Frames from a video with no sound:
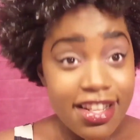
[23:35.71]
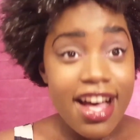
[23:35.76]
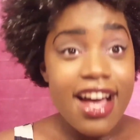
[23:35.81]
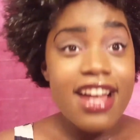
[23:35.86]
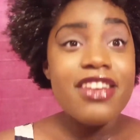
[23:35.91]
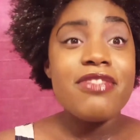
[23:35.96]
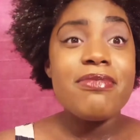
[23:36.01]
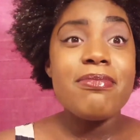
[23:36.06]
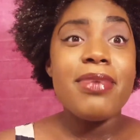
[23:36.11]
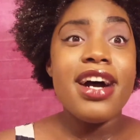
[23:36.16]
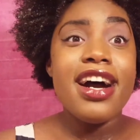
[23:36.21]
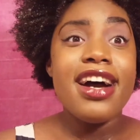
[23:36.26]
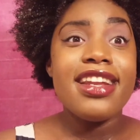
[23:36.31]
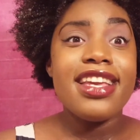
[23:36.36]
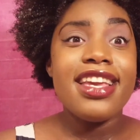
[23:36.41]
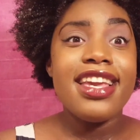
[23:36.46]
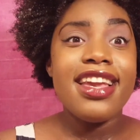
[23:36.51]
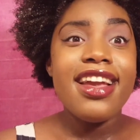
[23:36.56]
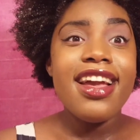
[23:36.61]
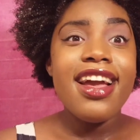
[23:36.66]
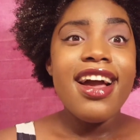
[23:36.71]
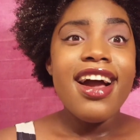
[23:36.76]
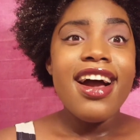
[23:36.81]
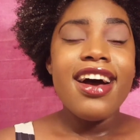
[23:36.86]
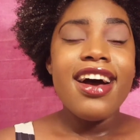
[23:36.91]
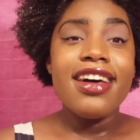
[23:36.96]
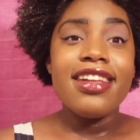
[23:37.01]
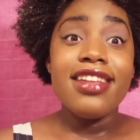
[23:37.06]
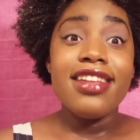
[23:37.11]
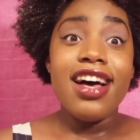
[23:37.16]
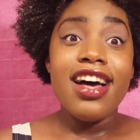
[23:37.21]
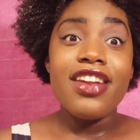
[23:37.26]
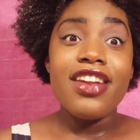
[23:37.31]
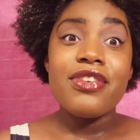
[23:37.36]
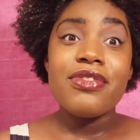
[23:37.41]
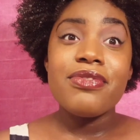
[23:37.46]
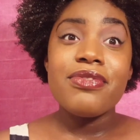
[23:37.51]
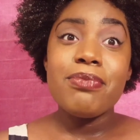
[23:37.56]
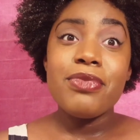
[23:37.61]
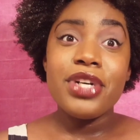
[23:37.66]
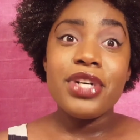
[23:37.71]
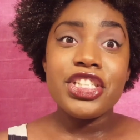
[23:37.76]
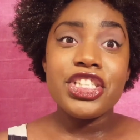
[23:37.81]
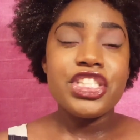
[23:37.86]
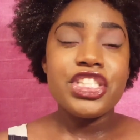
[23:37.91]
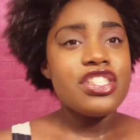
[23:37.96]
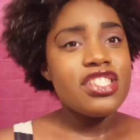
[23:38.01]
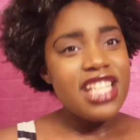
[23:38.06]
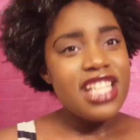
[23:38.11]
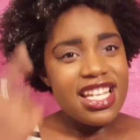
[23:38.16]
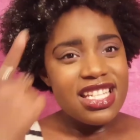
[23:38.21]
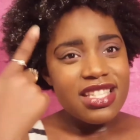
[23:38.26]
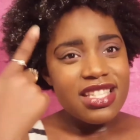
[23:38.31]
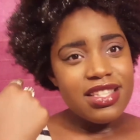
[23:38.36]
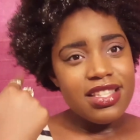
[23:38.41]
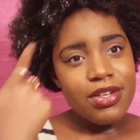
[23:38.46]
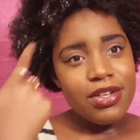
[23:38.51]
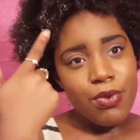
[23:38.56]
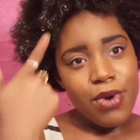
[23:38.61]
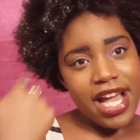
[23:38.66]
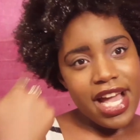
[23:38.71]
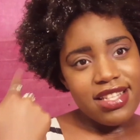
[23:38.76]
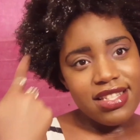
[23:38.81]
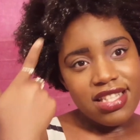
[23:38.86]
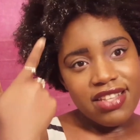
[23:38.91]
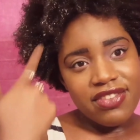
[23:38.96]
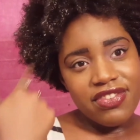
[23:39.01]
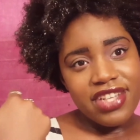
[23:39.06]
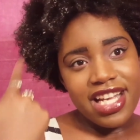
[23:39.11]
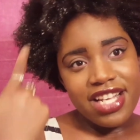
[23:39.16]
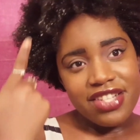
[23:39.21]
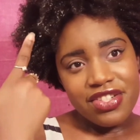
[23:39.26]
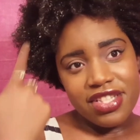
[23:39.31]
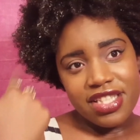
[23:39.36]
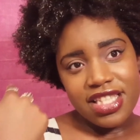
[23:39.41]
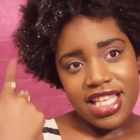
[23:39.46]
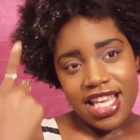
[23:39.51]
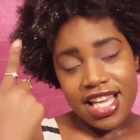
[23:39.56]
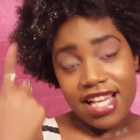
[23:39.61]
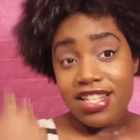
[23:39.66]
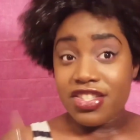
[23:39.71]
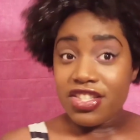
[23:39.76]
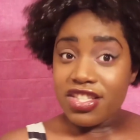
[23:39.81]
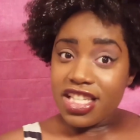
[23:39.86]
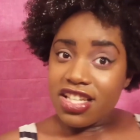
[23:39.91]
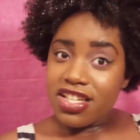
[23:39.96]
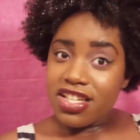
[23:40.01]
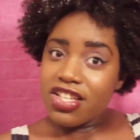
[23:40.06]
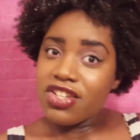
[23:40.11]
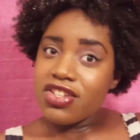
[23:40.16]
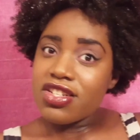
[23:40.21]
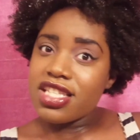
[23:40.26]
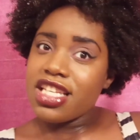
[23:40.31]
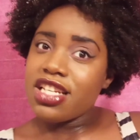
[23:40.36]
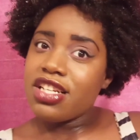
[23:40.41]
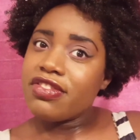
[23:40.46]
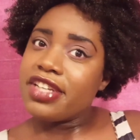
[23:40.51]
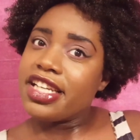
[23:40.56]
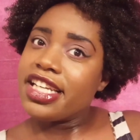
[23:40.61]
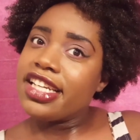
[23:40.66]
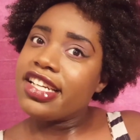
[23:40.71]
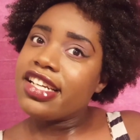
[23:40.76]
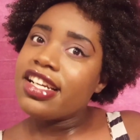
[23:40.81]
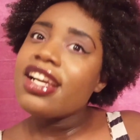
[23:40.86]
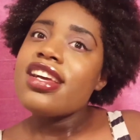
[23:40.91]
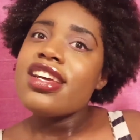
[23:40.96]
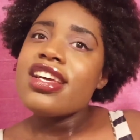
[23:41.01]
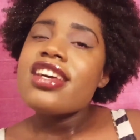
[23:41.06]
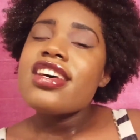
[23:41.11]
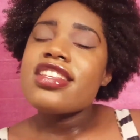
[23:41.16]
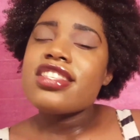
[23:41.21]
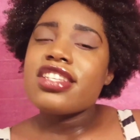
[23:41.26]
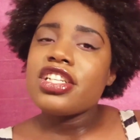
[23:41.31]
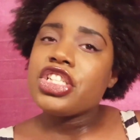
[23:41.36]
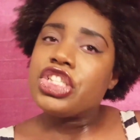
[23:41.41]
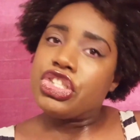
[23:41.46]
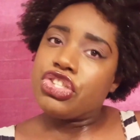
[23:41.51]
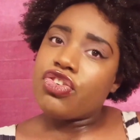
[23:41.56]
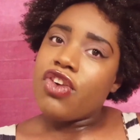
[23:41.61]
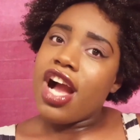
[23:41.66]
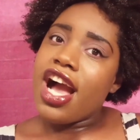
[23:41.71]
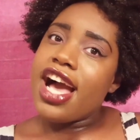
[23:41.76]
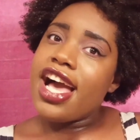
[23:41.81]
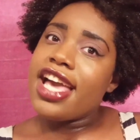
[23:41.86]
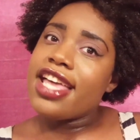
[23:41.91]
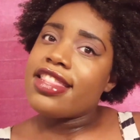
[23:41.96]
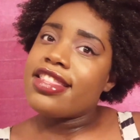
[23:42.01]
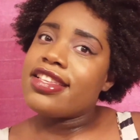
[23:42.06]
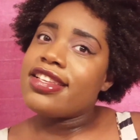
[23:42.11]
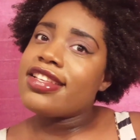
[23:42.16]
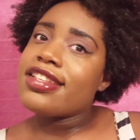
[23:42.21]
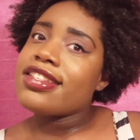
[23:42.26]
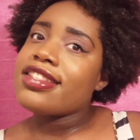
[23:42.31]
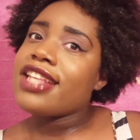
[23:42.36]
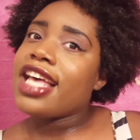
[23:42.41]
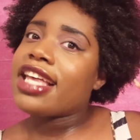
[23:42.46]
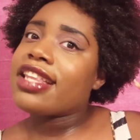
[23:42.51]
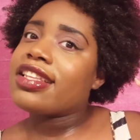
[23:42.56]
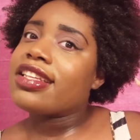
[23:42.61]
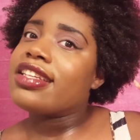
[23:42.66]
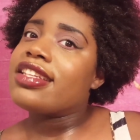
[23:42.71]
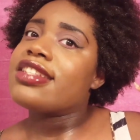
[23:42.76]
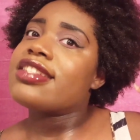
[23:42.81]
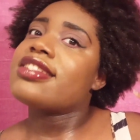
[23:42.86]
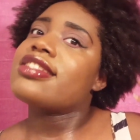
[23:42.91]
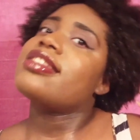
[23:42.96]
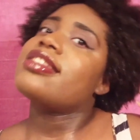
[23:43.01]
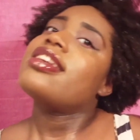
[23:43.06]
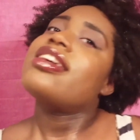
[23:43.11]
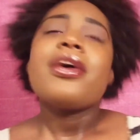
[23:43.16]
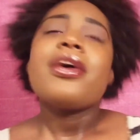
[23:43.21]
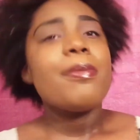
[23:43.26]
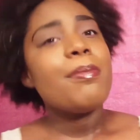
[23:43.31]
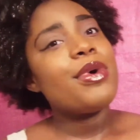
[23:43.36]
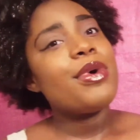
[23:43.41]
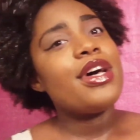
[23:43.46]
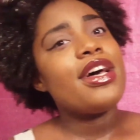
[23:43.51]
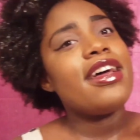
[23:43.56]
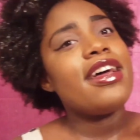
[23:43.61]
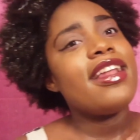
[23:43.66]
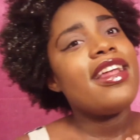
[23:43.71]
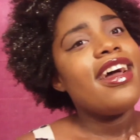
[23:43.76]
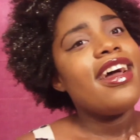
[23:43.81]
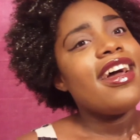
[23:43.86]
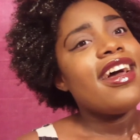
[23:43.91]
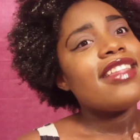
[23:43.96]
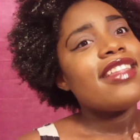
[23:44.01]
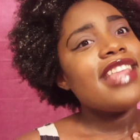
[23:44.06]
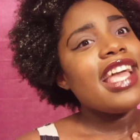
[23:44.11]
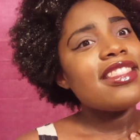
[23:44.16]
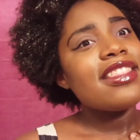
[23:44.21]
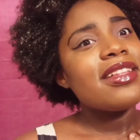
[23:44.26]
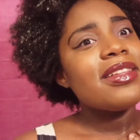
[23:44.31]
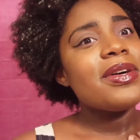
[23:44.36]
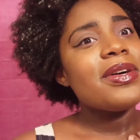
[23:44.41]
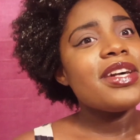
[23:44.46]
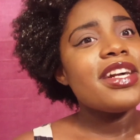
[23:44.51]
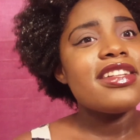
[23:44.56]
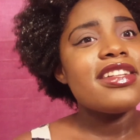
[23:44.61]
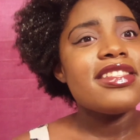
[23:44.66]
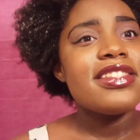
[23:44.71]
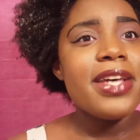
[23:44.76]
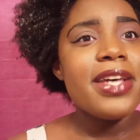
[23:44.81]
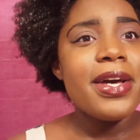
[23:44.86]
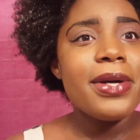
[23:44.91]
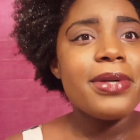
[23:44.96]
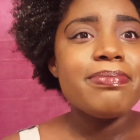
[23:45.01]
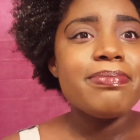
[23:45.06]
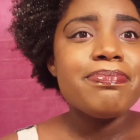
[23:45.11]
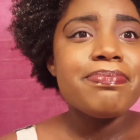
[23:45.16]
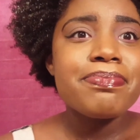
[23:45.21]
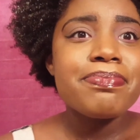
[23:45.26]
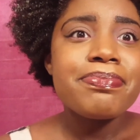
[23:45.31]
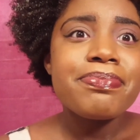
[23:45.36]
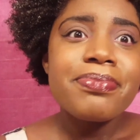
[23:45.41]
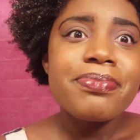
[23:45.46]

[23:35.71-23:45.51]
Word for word: a lot of body, a lot of moisture. So that's the white stuff you guys are seeing because you see you don't see it over here. It's gonna dry this like this, but thank the Lord. So